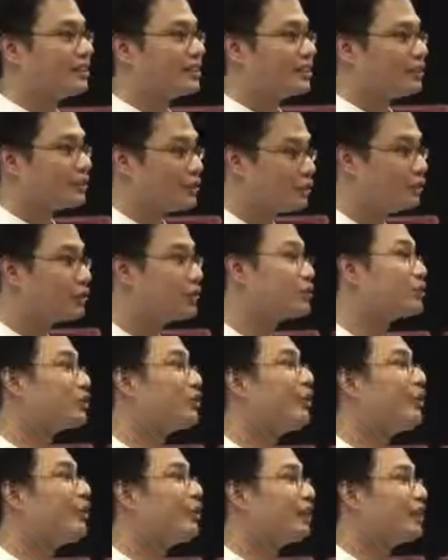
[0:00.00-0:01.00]
students
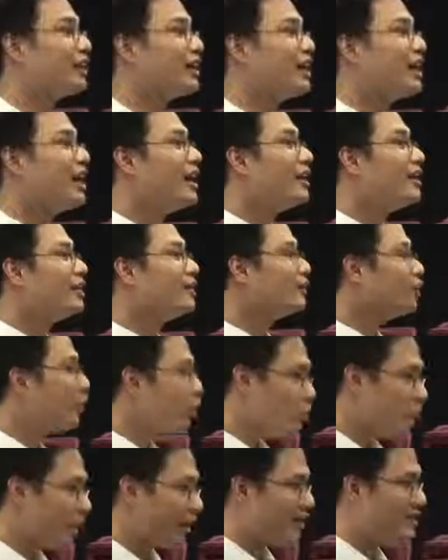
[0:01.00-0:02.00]
to learn,
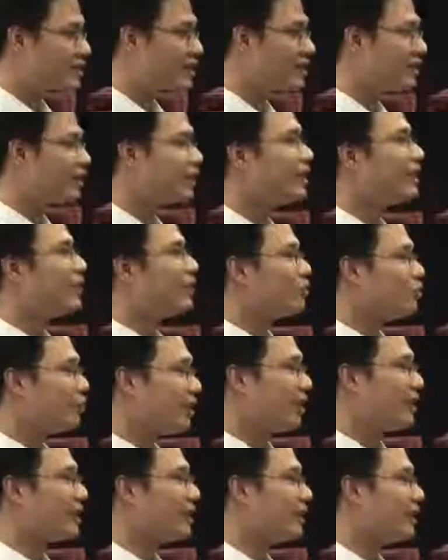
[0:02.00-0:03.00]
no matter
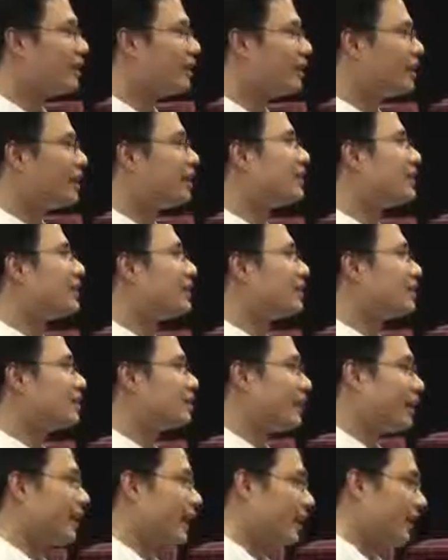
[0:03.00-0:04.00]
whether
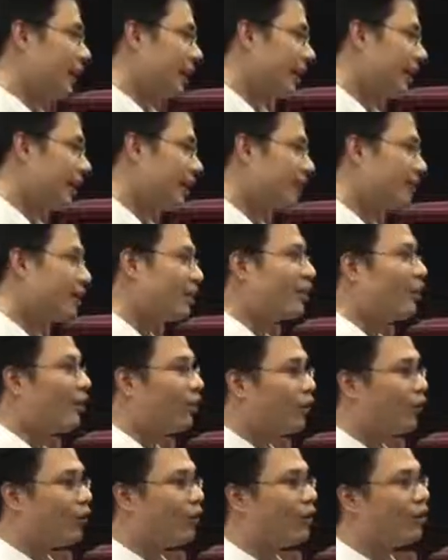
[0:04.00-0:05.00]
they are A
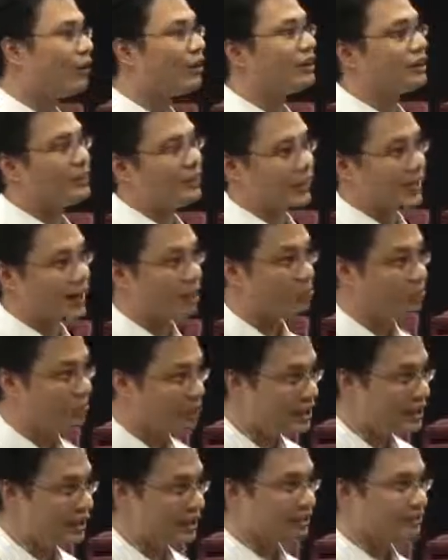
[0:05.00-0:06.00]
or they are
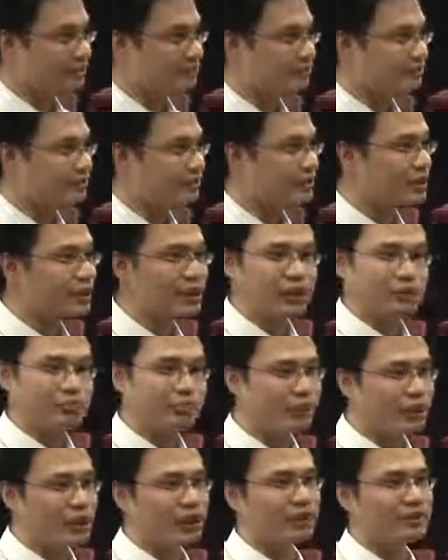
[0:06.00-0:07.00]
B.
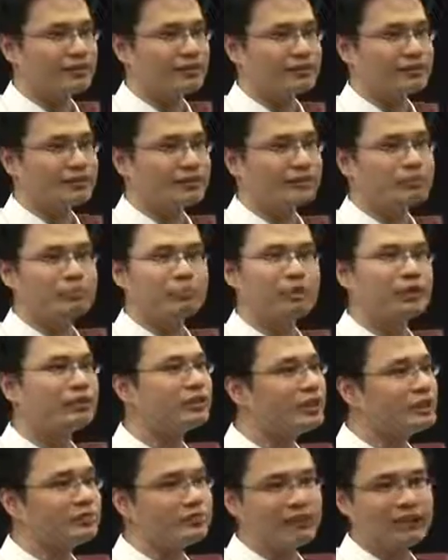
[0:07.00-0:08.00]
But
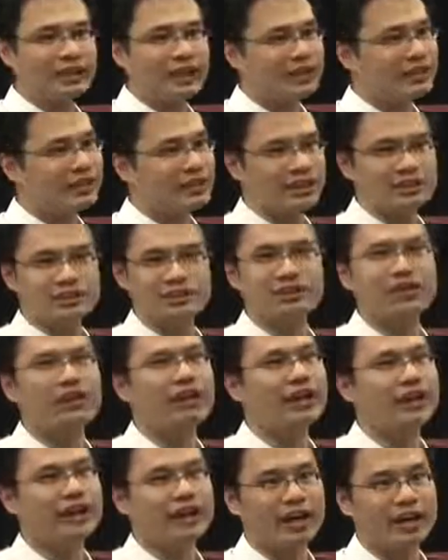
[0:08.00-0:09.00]
beautiful lady is
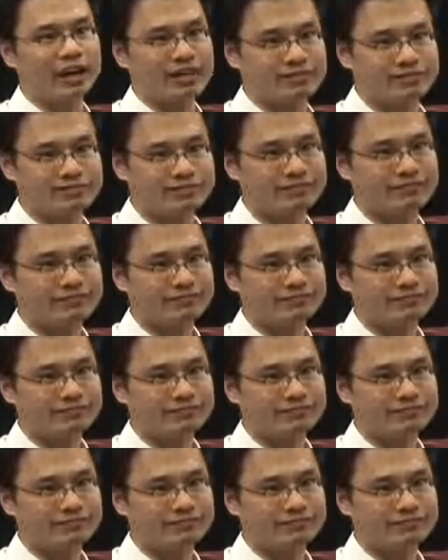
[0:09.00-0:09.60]
not enough.